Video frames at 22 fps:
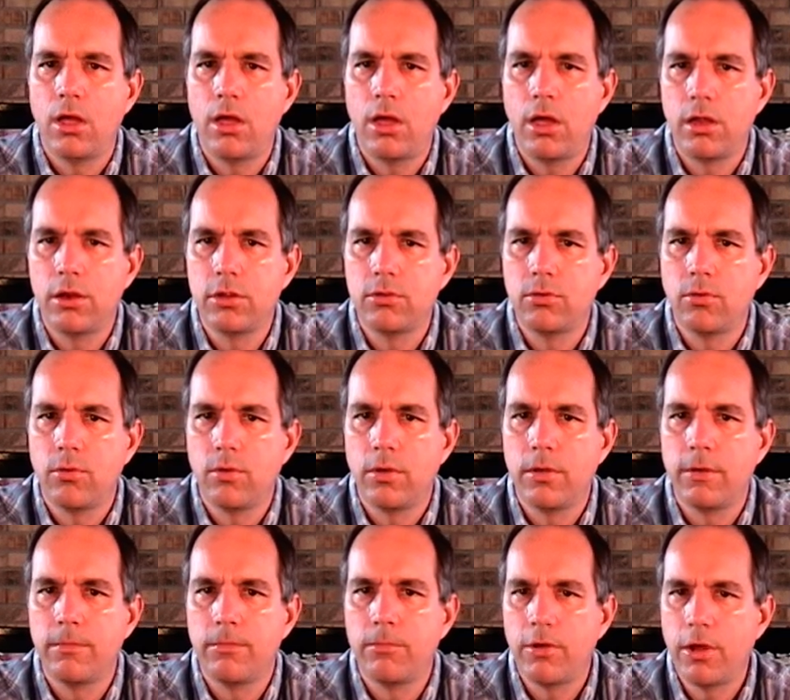
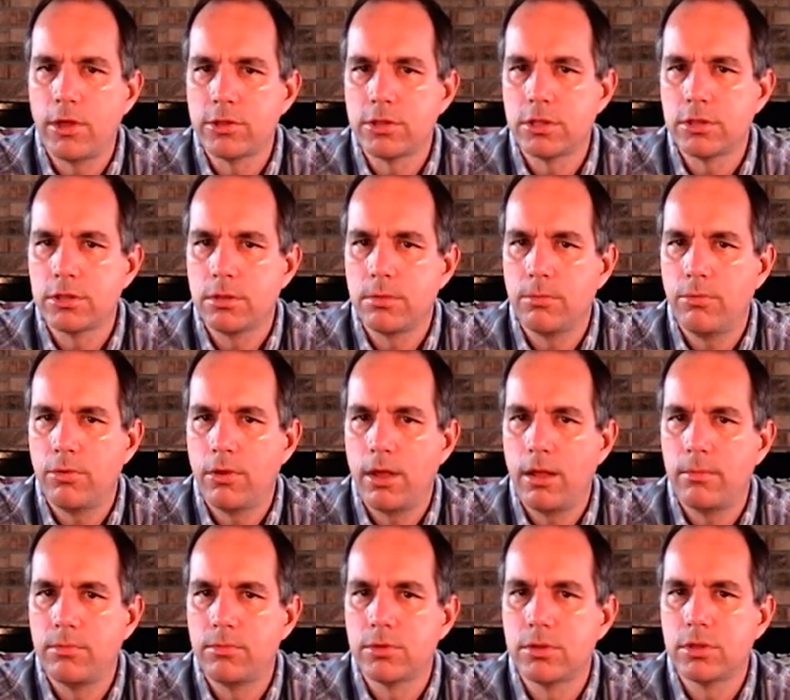auditory processing
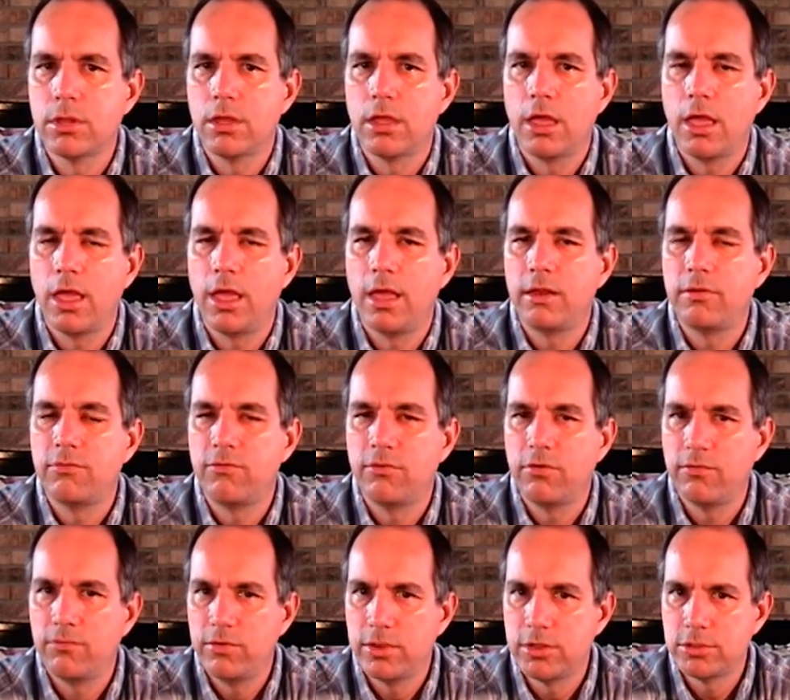problems and
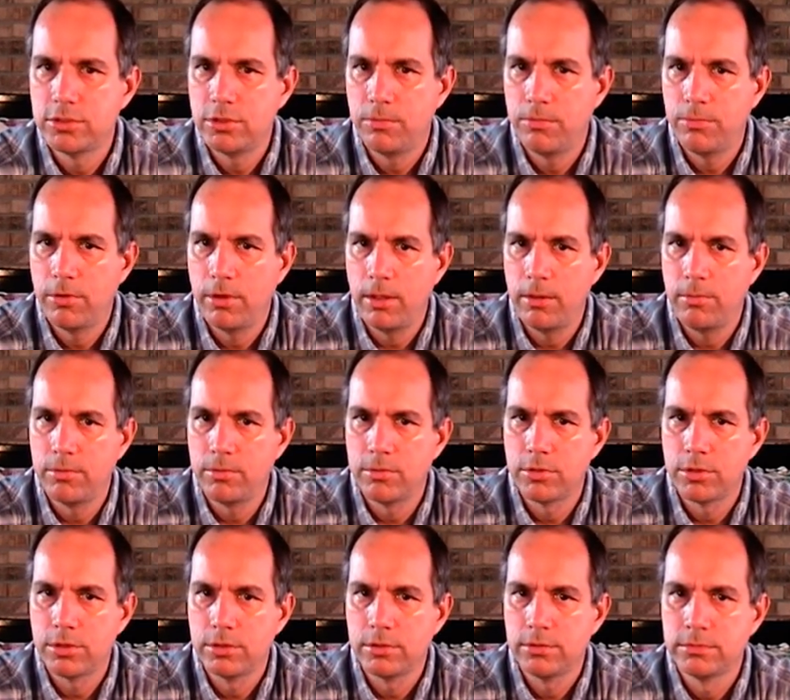for visual
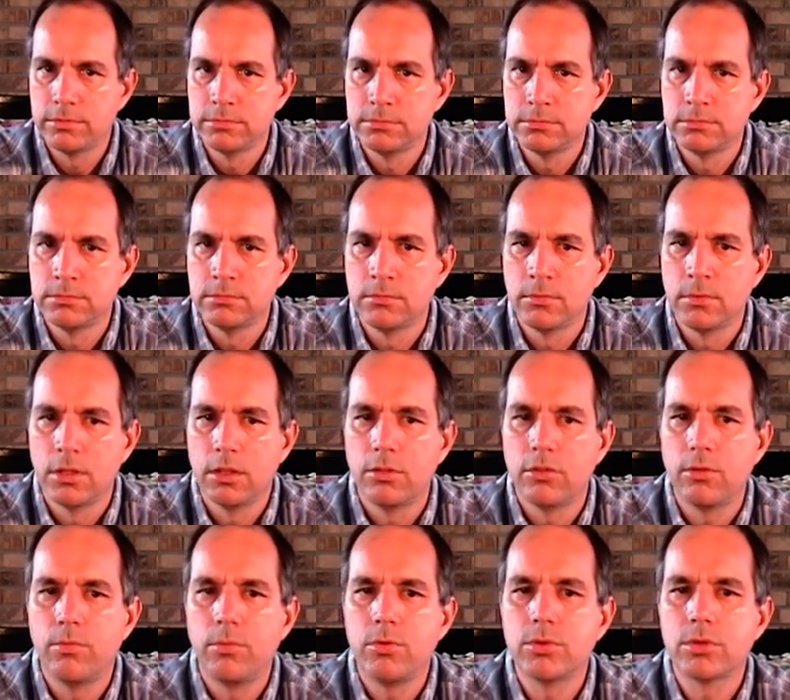problems.
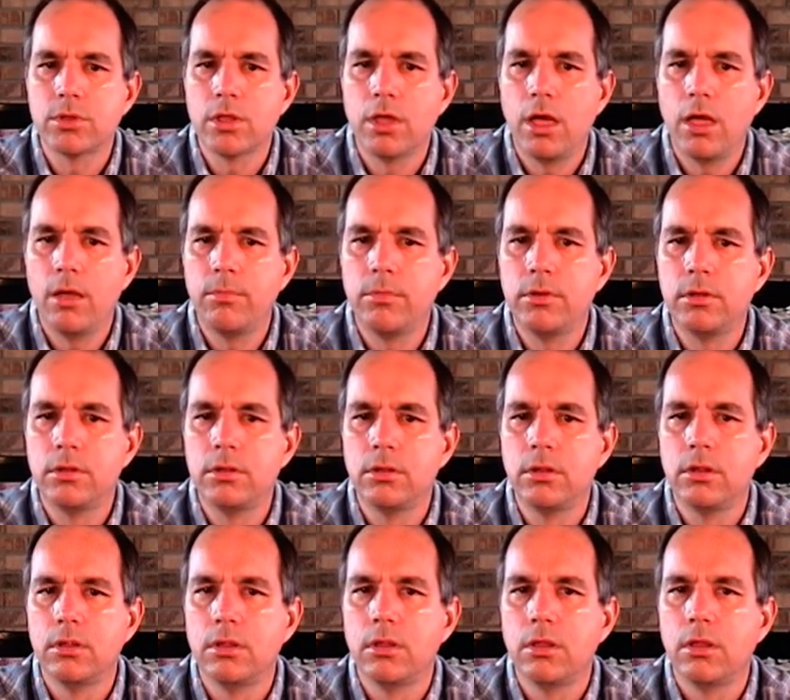The most common
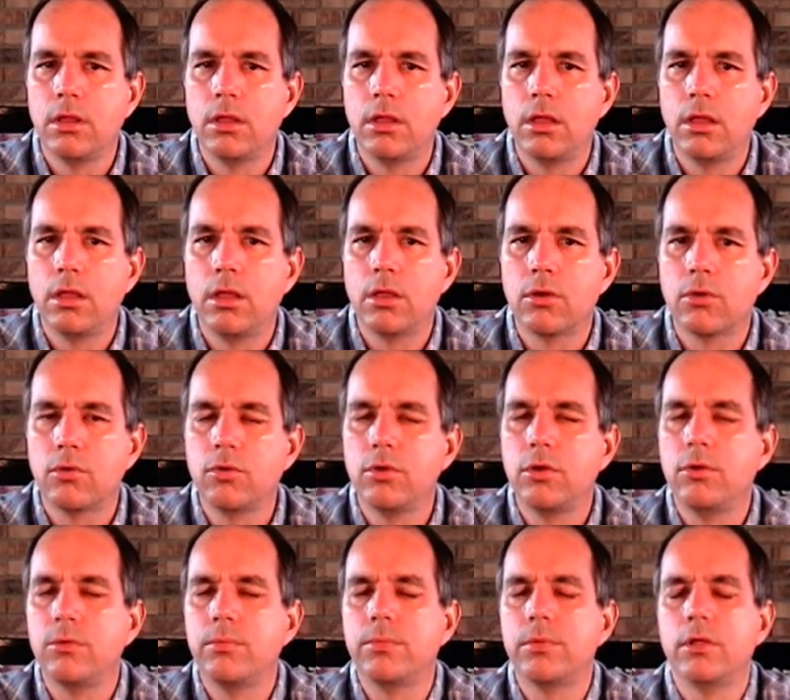
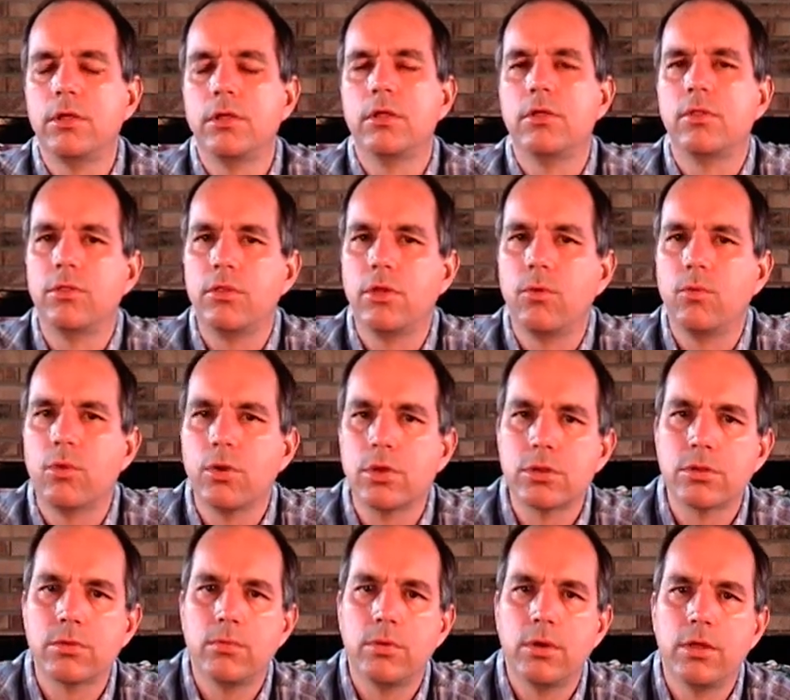group that
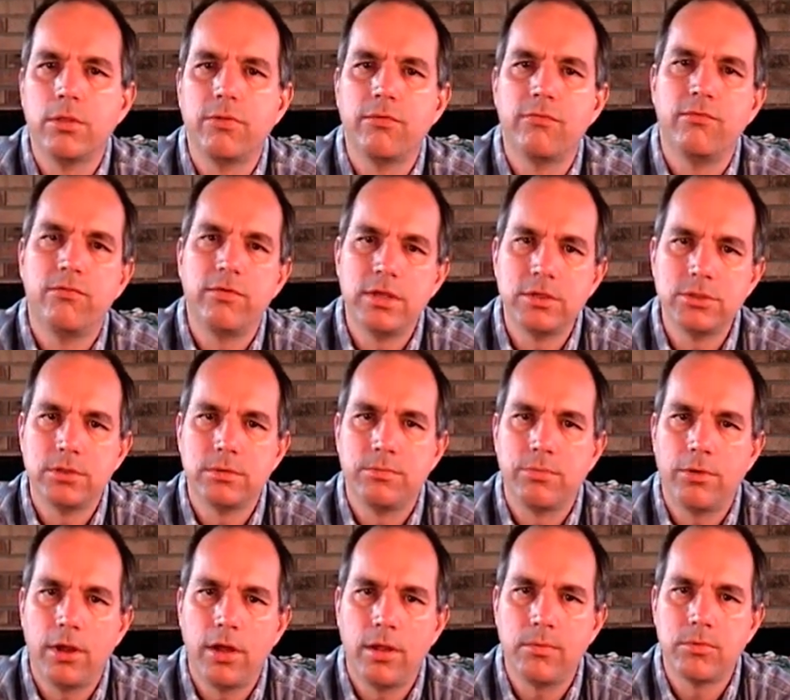works with vision
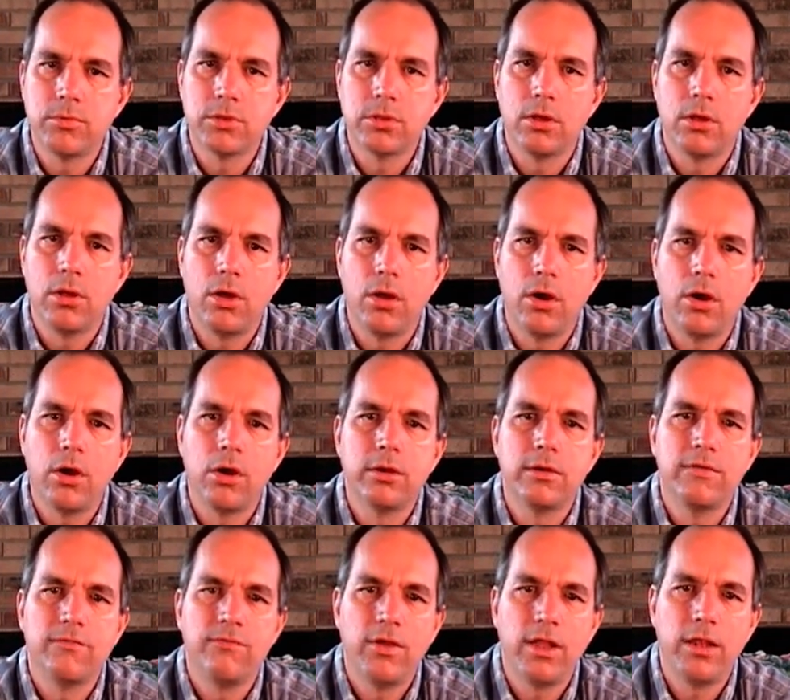problems are
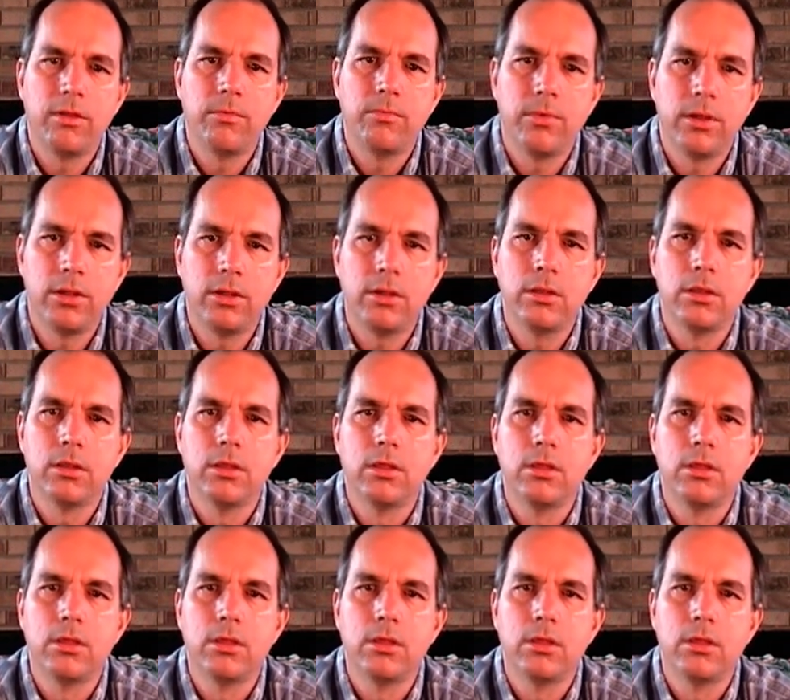developmental